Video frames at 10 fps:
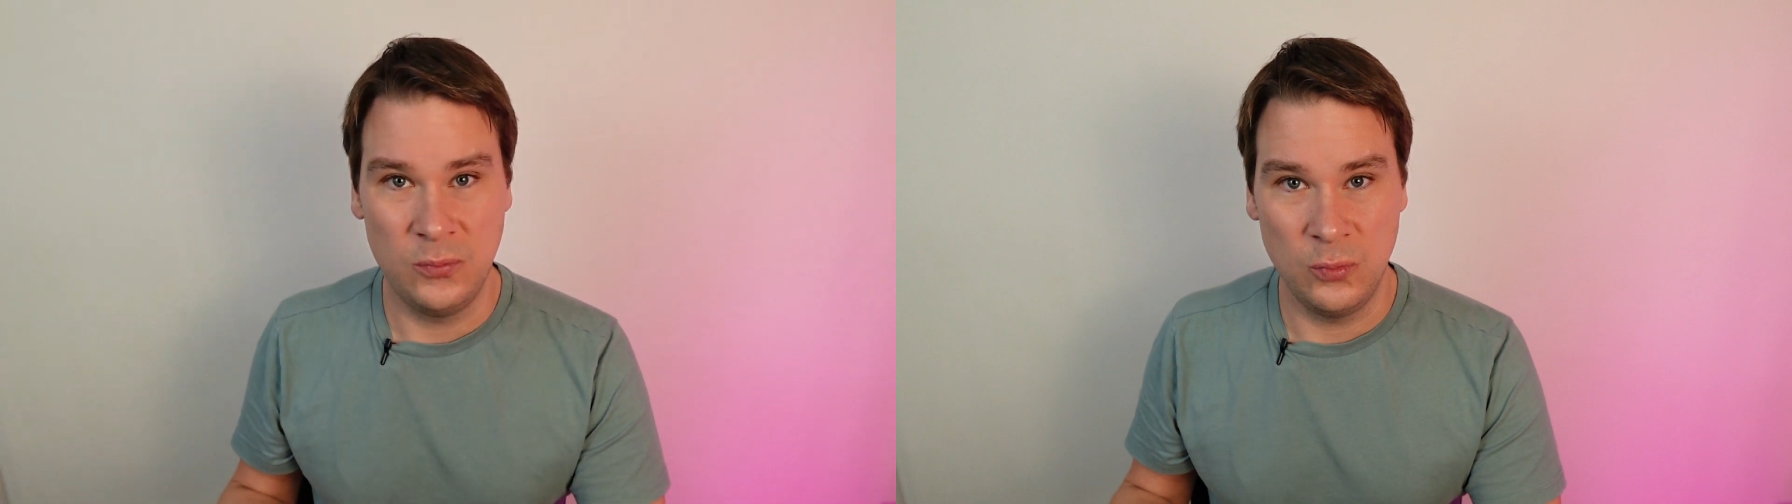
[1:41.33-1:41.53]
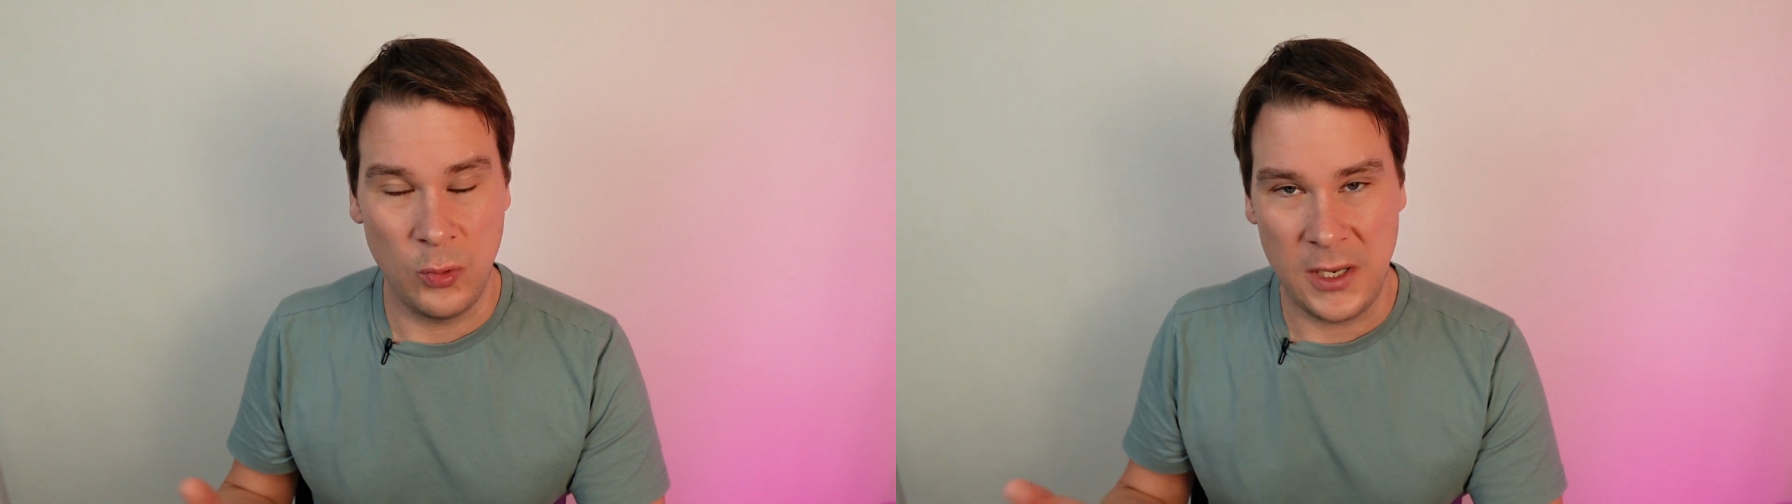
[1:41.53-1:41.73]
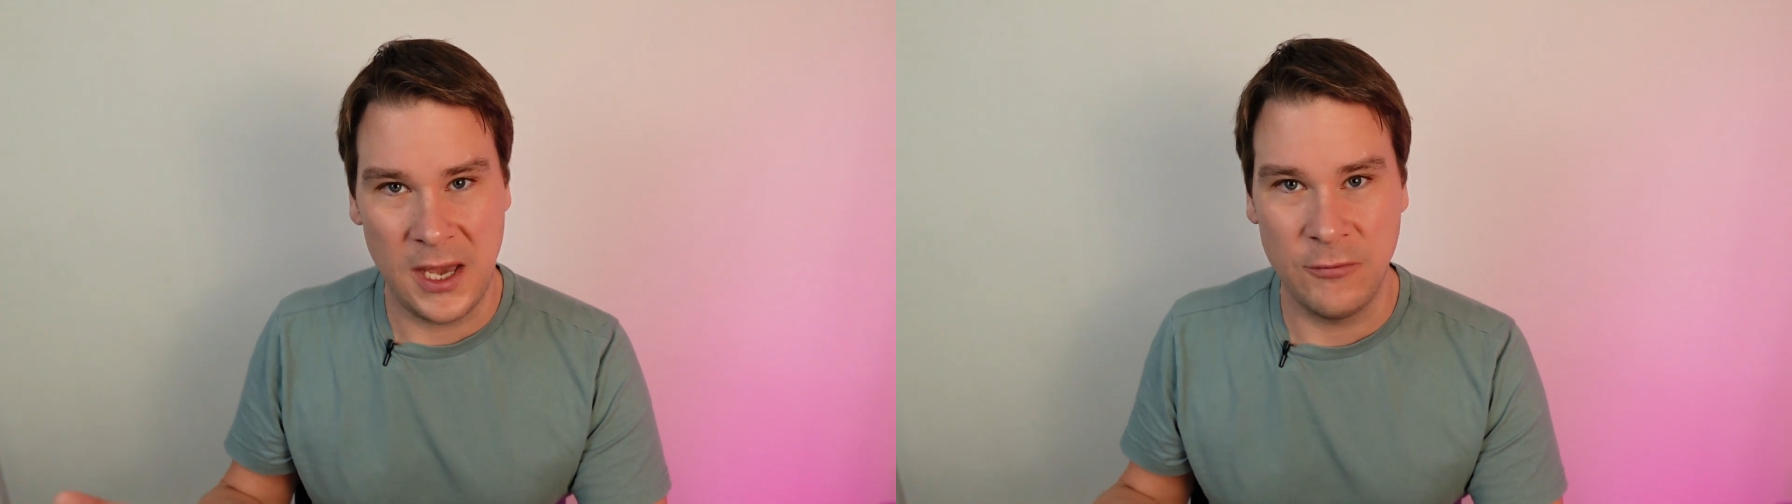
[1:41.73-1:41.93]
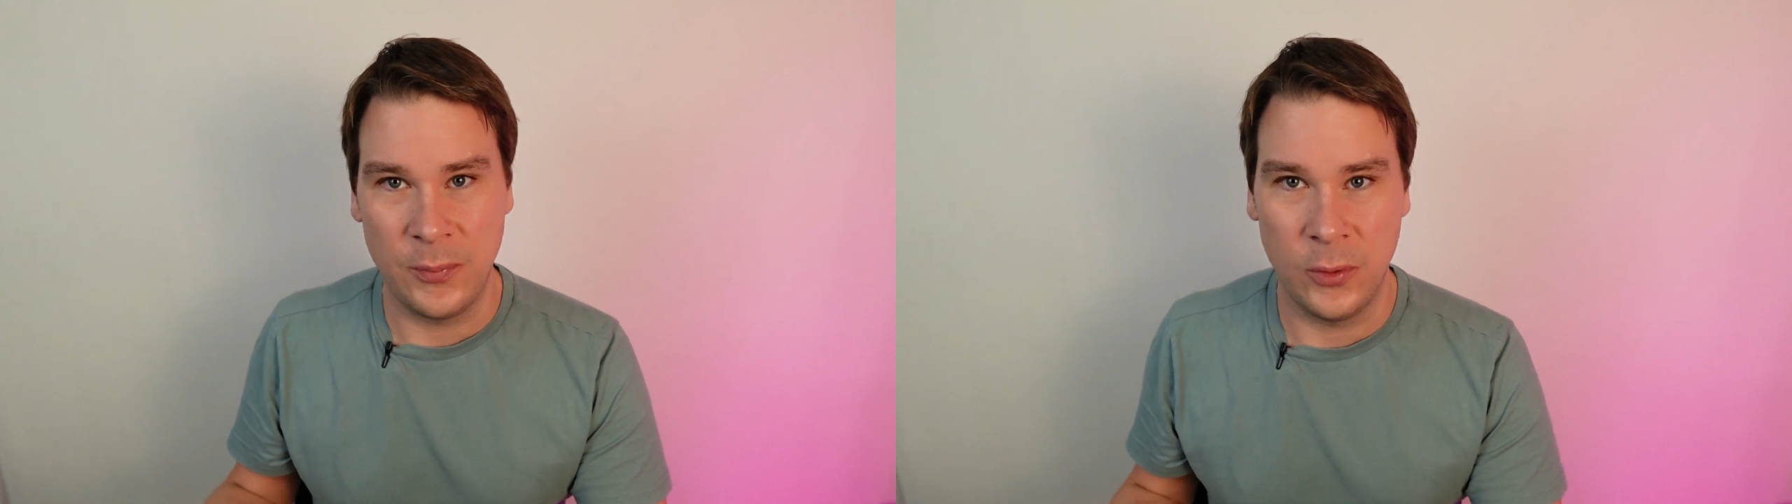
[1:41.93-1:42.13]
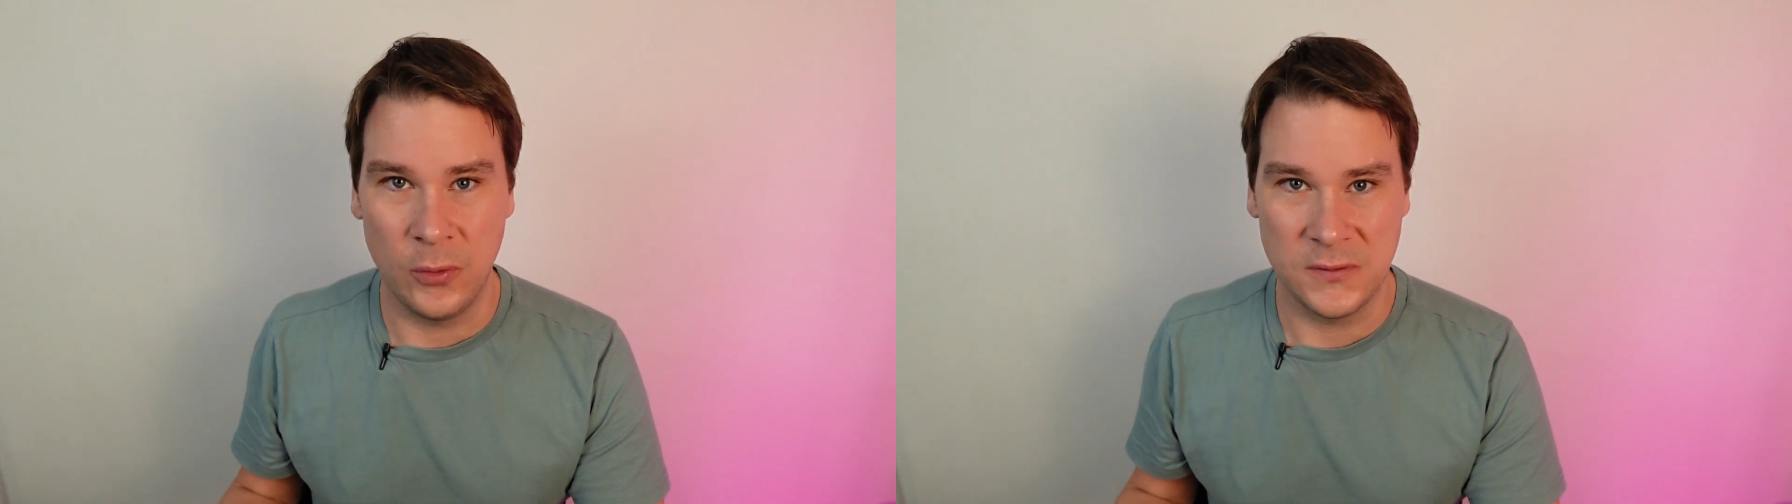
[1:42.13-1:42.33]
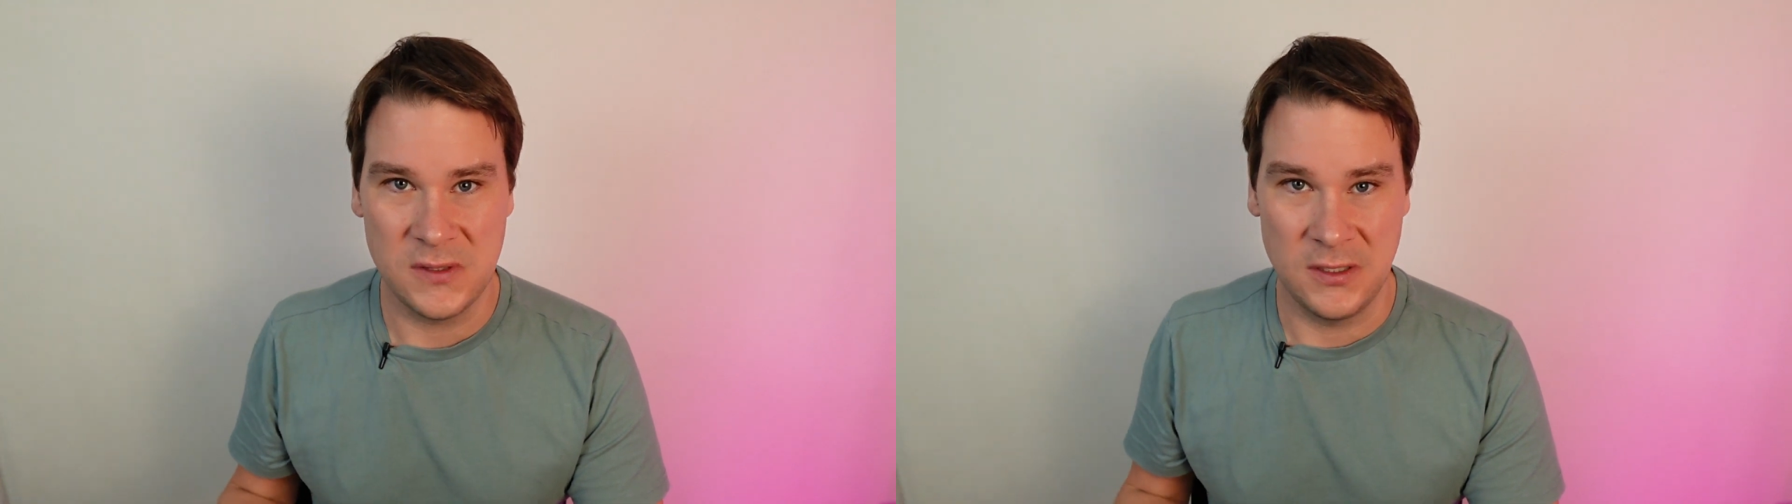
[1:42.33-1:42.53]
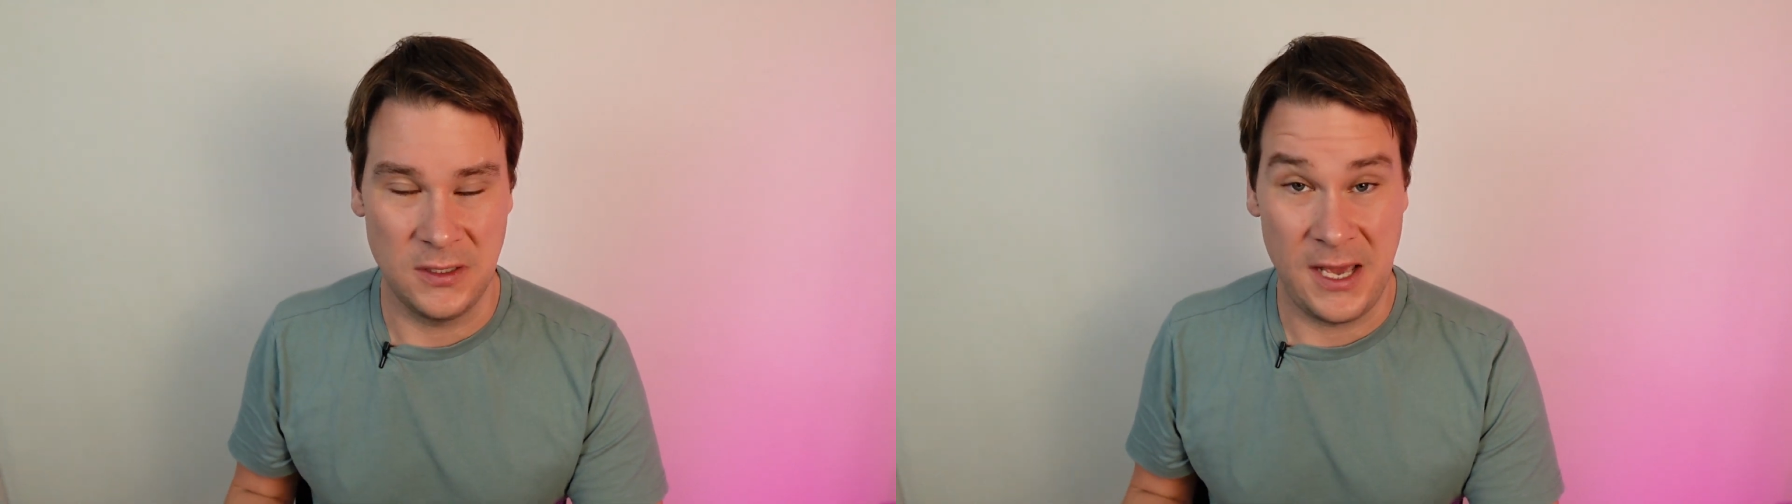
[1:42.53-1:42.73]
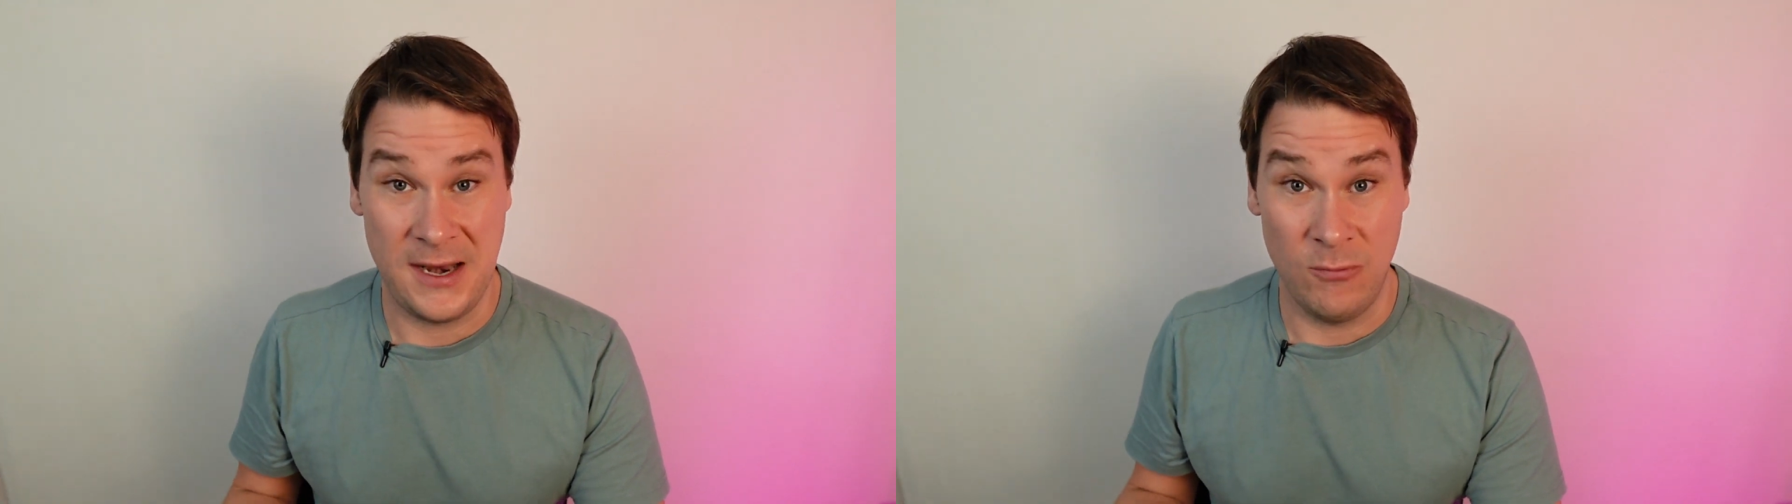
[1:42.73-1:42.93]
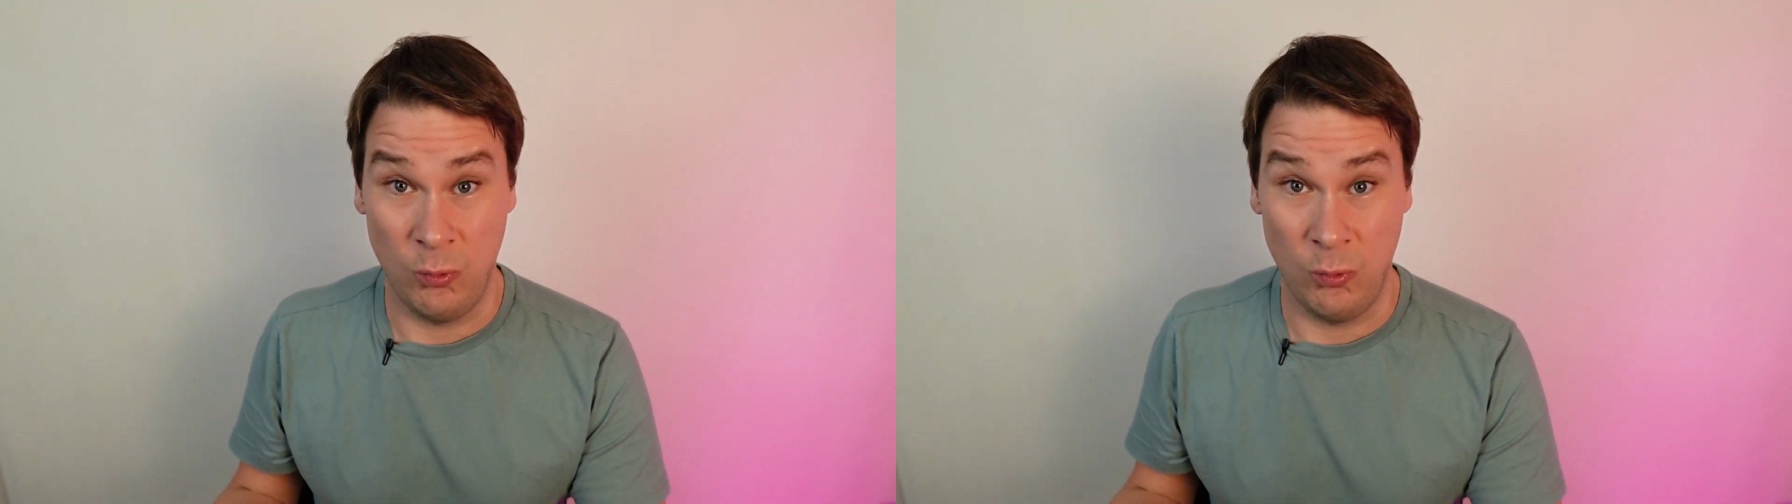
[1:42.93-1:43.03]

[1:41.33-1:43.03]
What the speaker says: we had reports that it